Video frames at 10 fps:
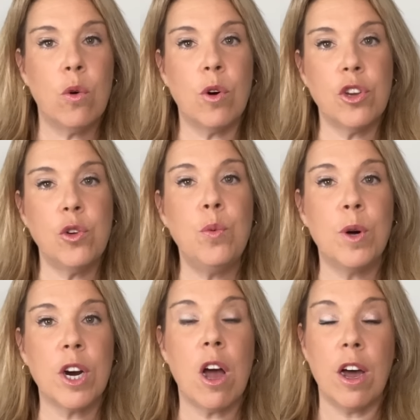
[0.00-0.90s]
or do
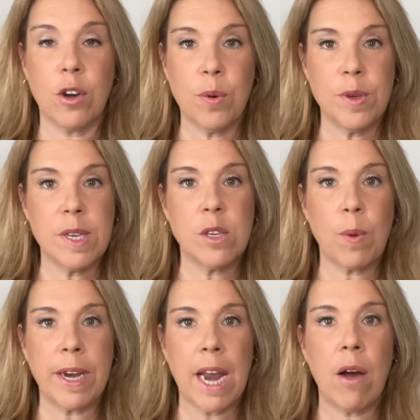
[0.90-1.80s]
work on cruises
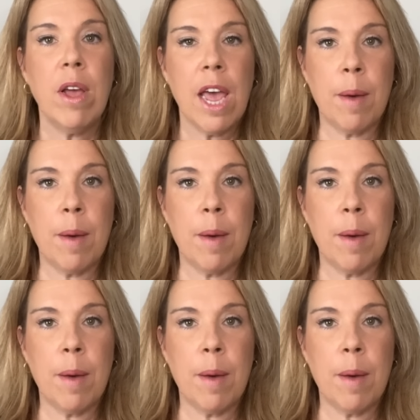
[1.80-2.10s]
right now.